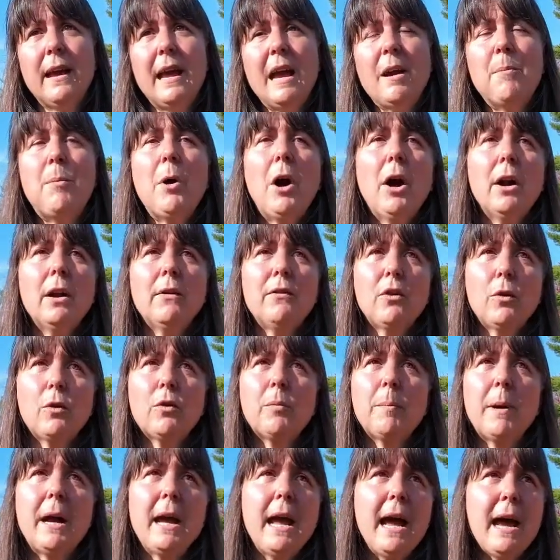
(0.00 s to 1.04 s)
And part of it
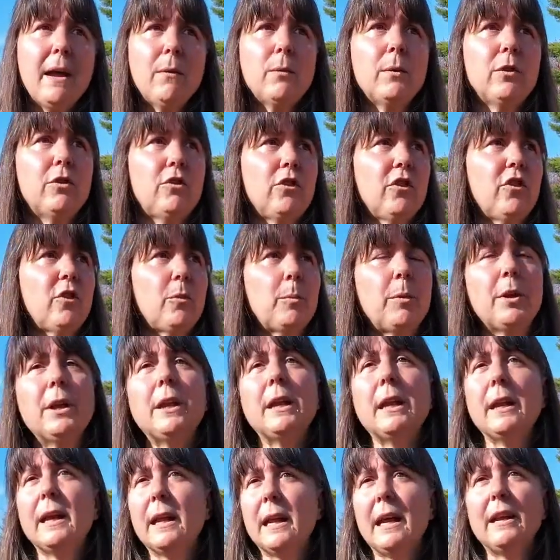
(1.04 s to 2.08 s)
was my head was just
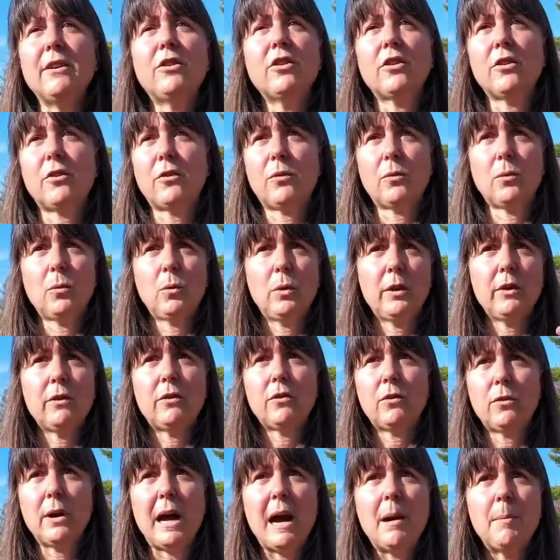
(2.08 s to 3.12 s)
splitting, and I just
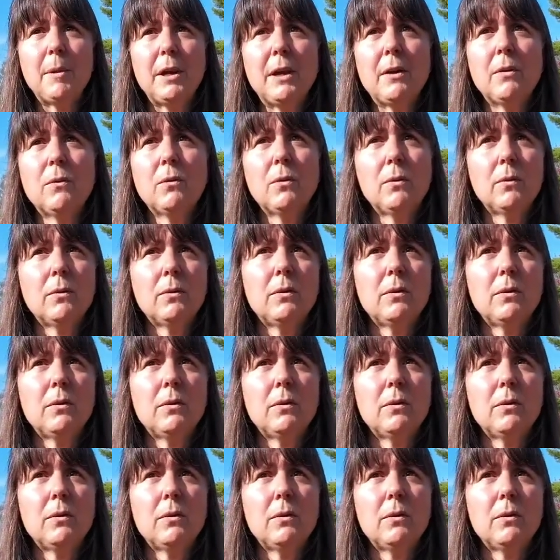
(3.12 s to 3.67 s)
was grabbing,